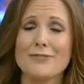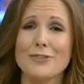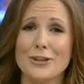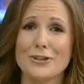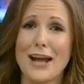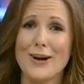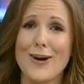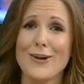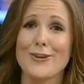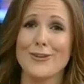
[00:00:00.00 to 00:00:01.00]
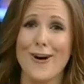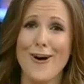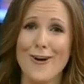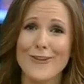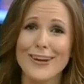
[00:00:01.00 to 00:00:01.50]
figured out on her
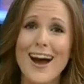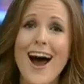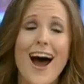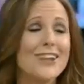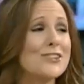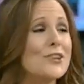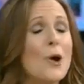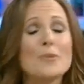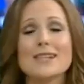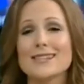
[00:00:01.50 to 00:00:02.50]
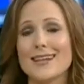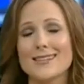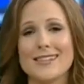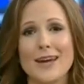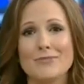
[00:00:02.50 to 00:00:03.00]
own, I just hope it doesn't get
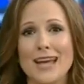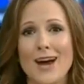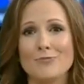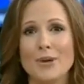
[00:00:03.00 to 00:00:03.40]
stamped out.